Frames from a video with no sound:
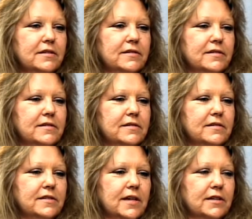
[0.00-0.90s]

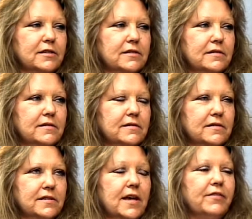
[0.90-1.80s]
six,
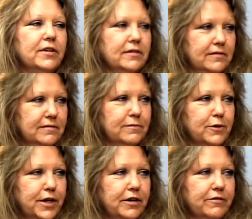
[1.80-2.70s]
seven
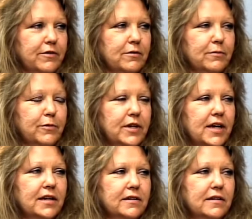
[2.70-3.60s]
were here for the
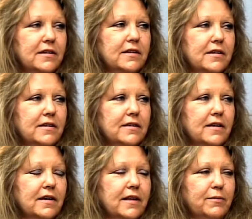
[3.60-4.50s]
weekend.
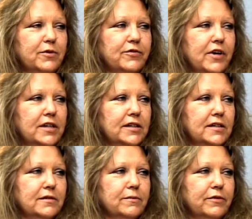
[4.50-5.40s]
that was fun.
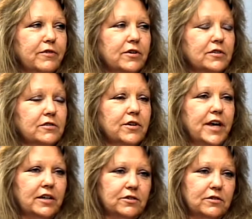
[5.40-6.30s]
We focused
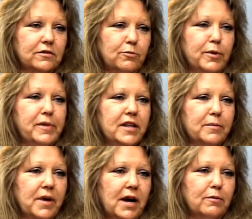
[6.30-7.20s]
on women of
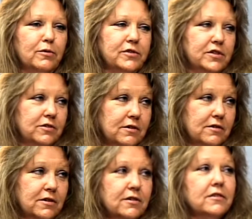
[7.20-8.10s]
the Bible since they're
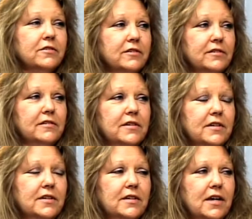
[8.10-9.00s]
all girls and
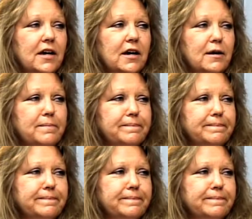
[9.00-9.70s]
um,